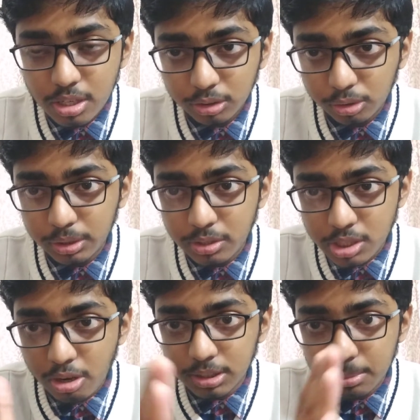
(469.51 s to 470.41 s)
So there is
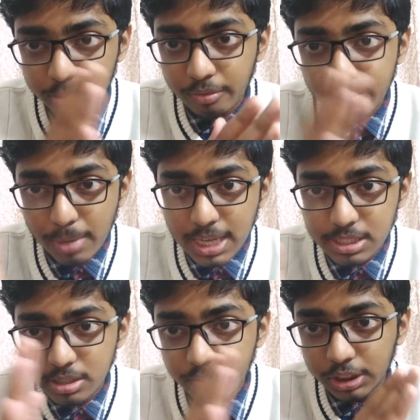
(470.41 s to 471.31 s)
a concept of
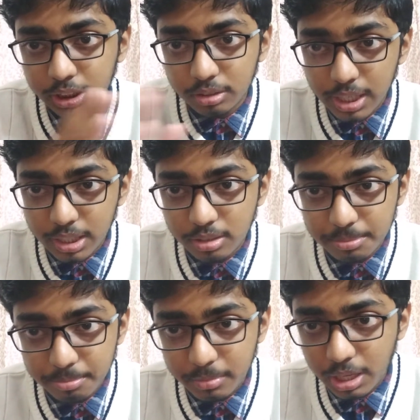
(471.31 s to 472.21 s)
mass division, like
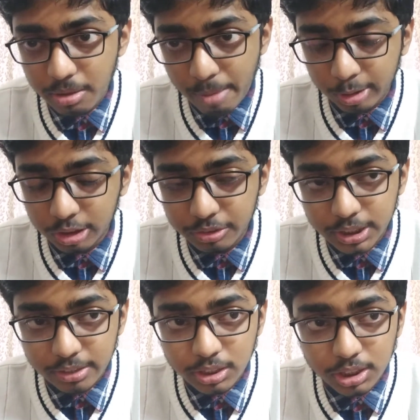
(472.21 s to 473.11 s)
among the three
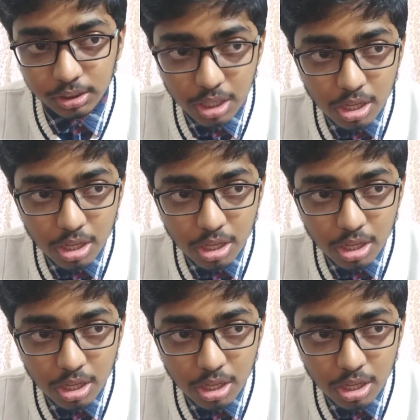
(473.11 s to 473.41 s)
generations.